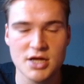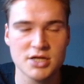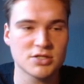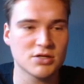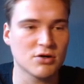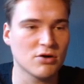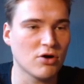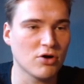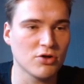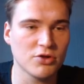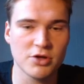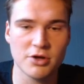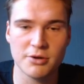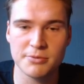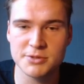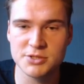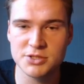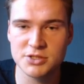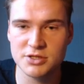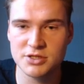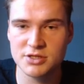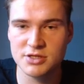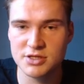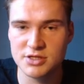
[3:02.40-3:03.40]
So all the
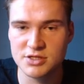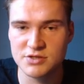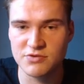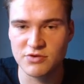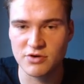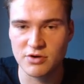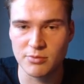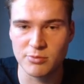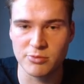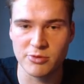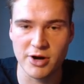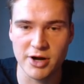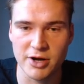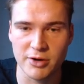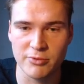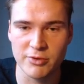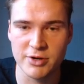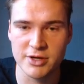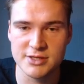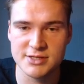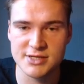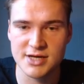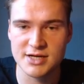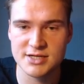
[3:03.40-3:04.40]
opportunities for a break
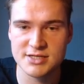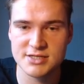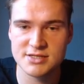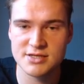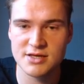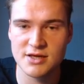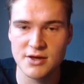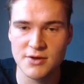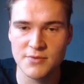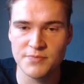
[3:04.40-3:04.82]
retest.